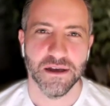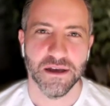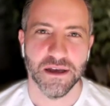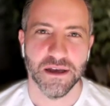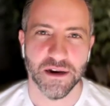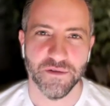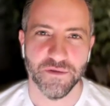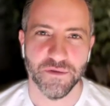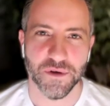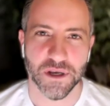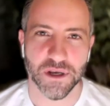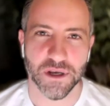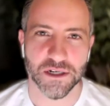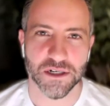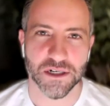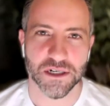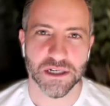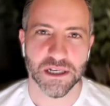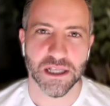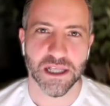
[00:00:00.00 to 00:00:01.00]
and if we can
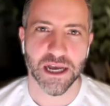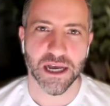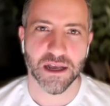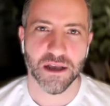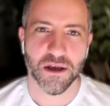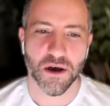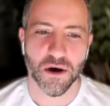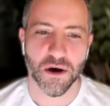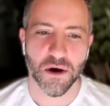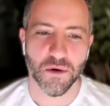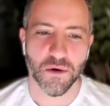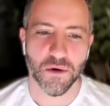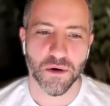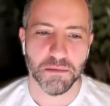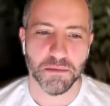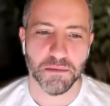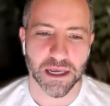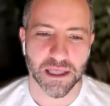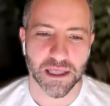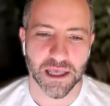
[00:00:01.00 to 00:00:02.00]
just let go and
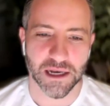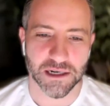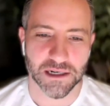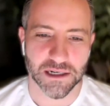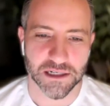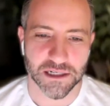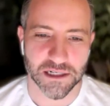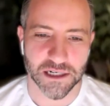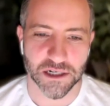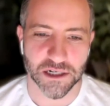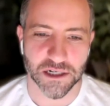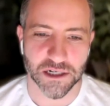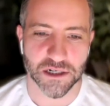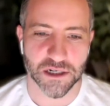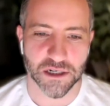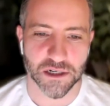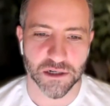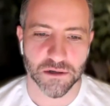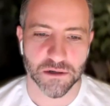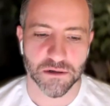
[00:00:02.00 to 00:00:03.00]
make that
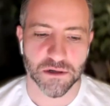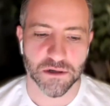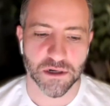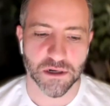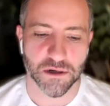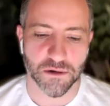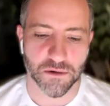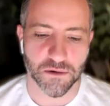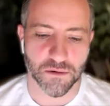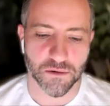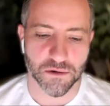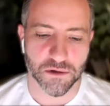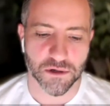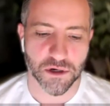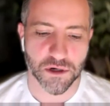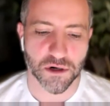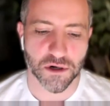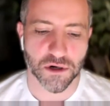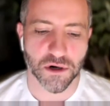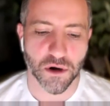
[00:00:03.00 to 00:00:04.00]
decision to, to
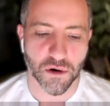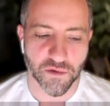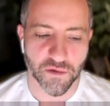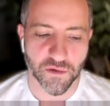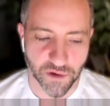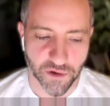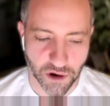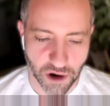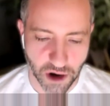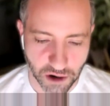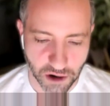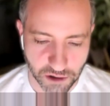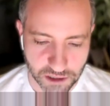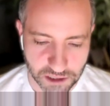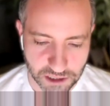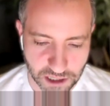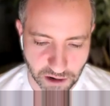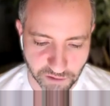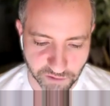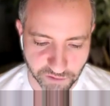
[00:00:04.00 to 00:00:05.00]
turn over our
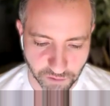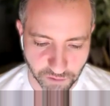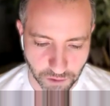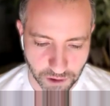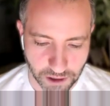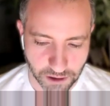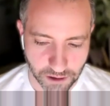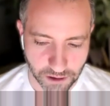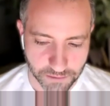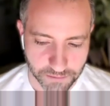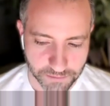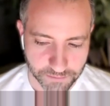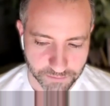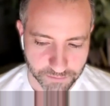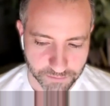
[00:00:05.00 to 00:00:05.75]
self-will